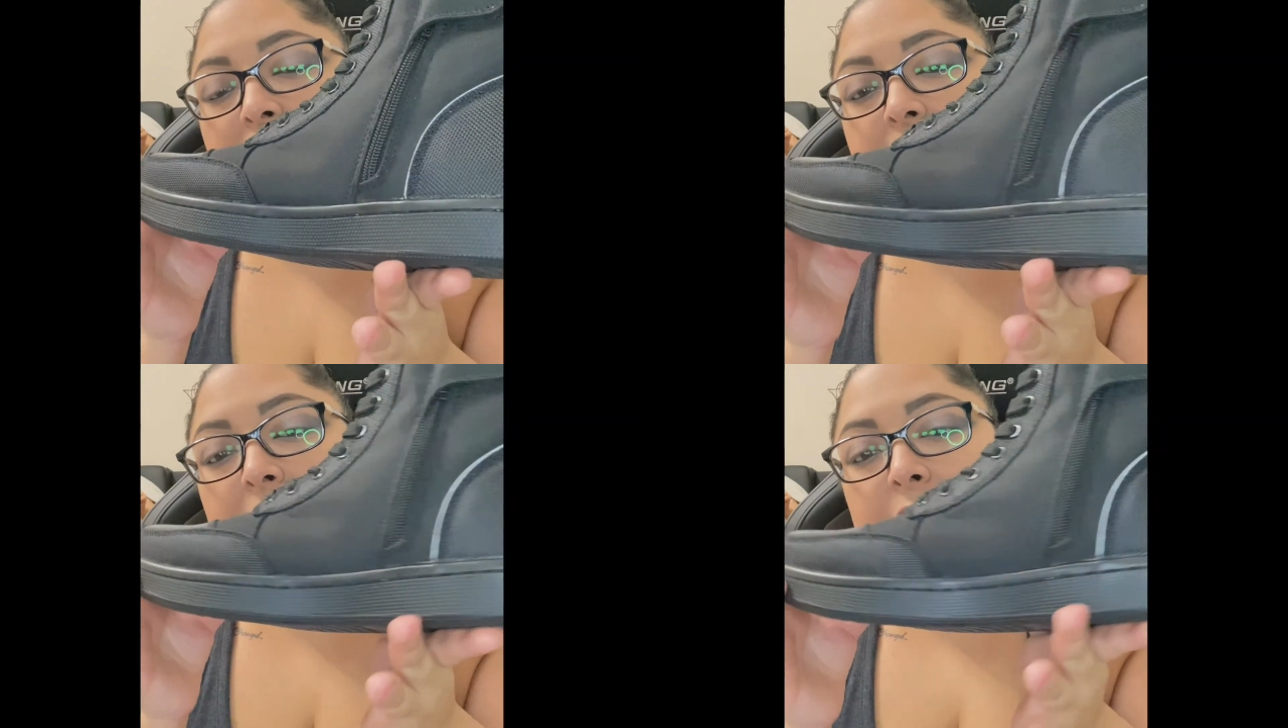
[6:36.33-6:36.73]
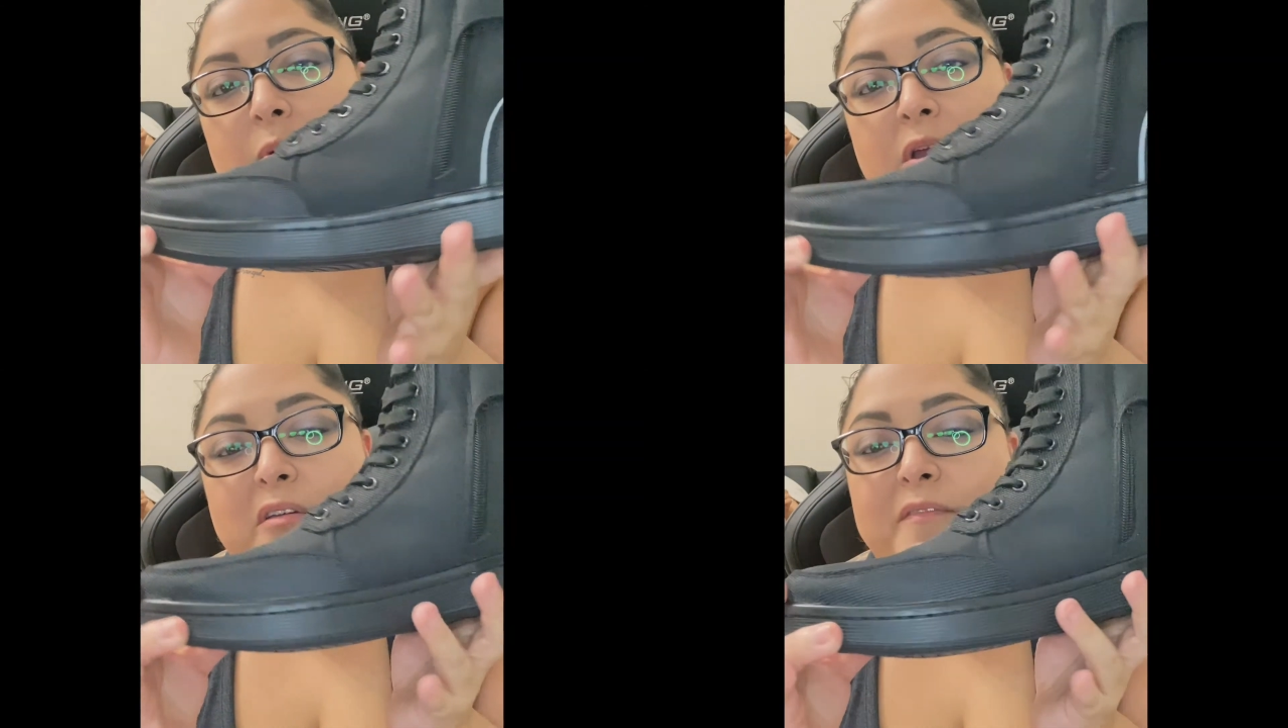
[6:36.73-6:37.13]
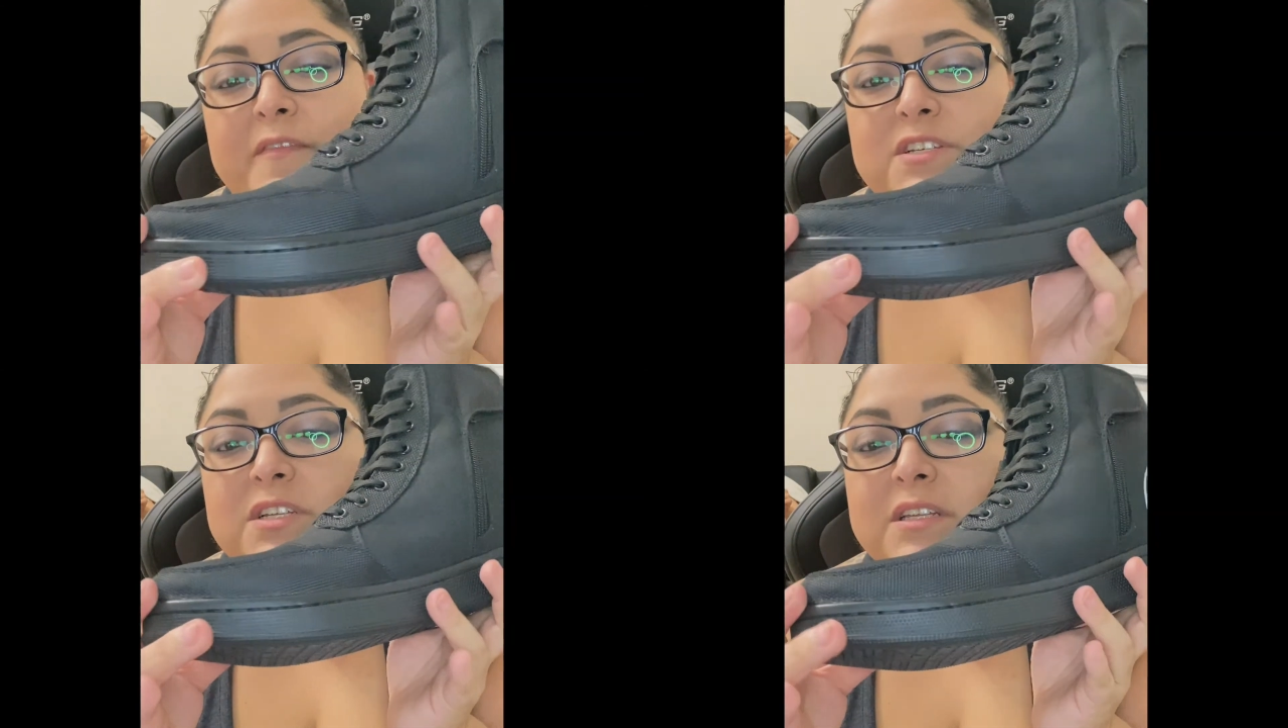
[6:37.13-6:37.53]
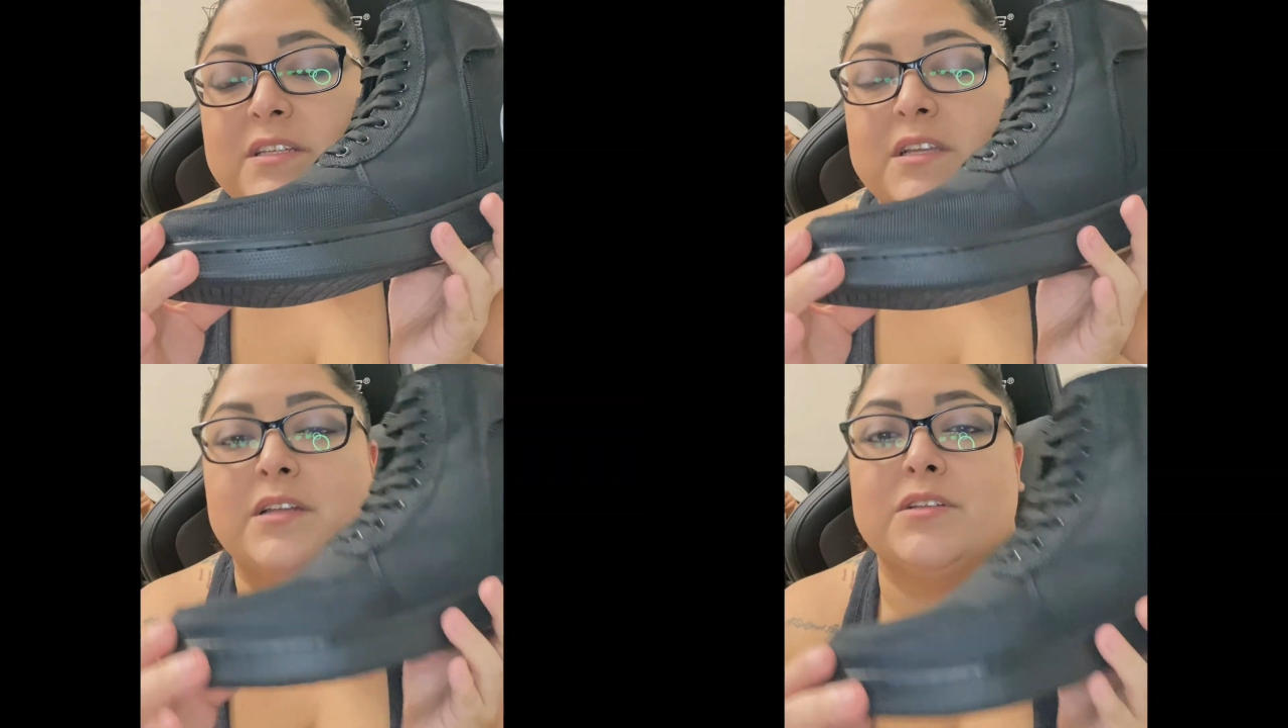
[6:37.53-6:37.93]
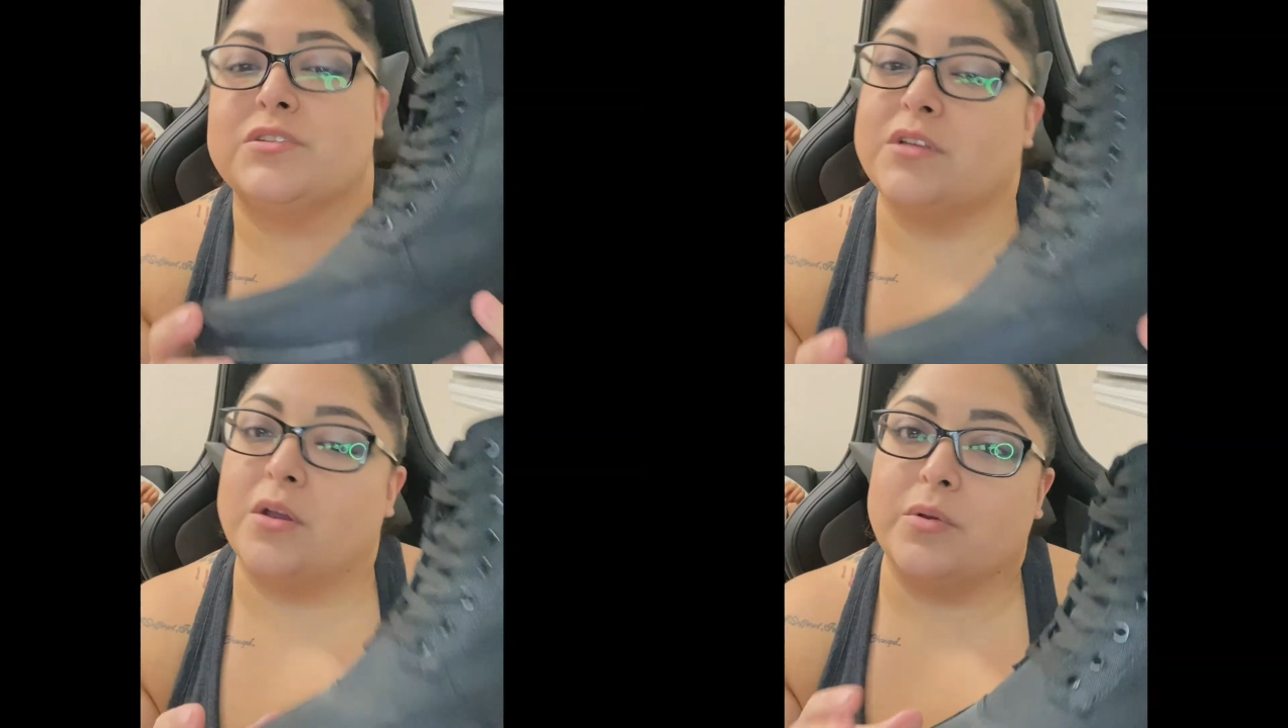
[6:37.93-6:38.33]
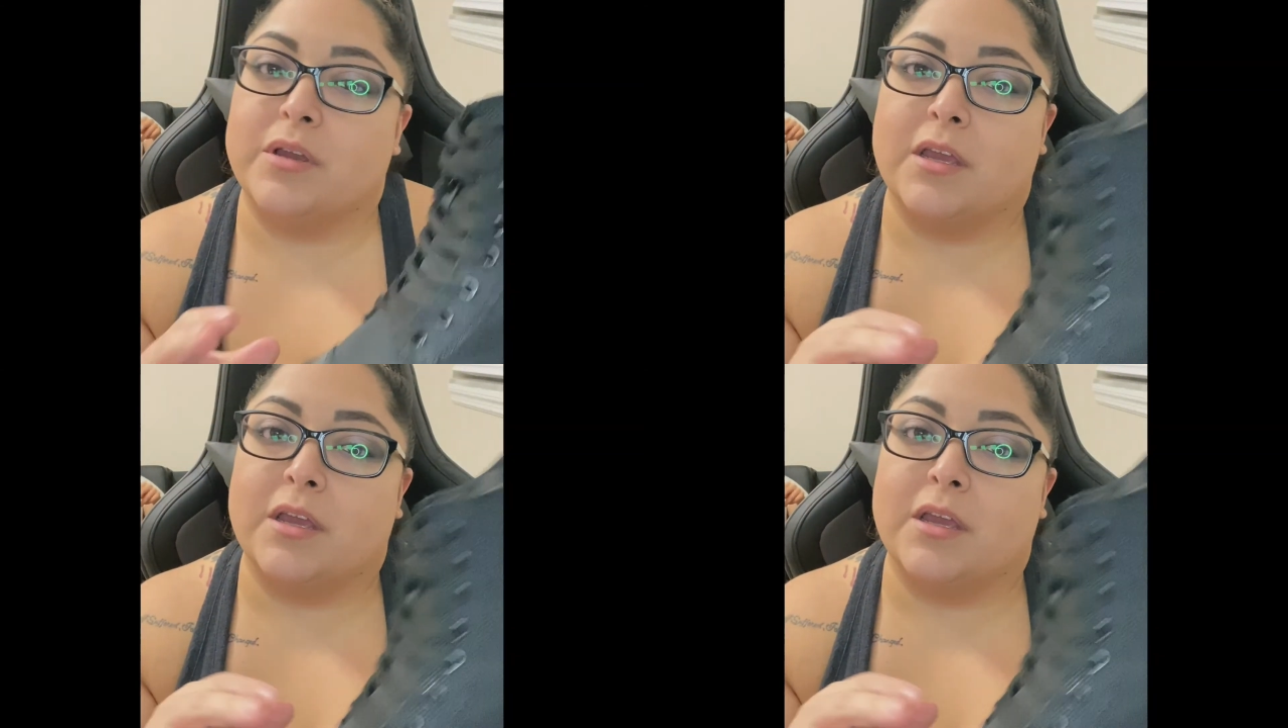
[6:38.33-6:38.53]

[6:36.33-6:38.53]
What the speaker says: All right, we are officially done. So